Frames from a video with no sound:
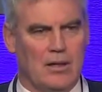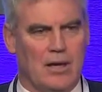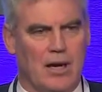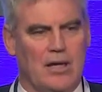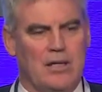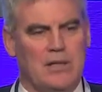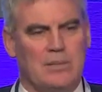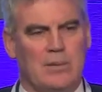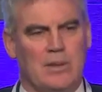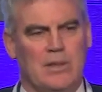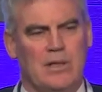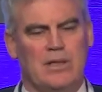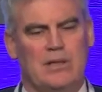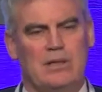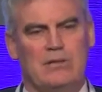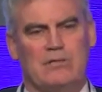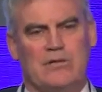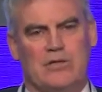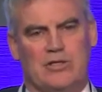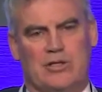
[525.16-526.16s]

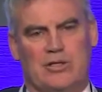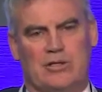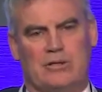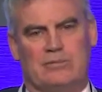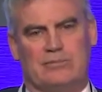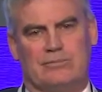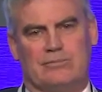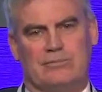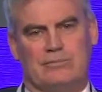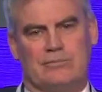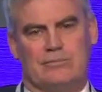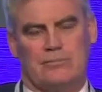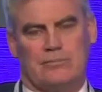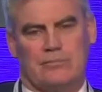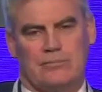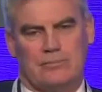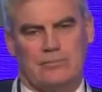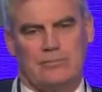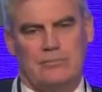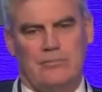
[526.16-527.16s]
Underpinning the vision
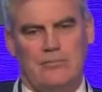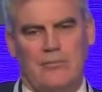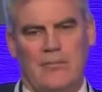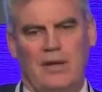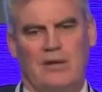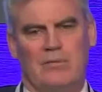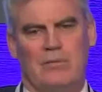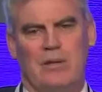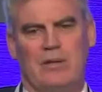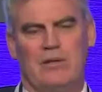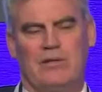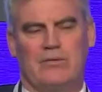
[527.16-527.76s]
have been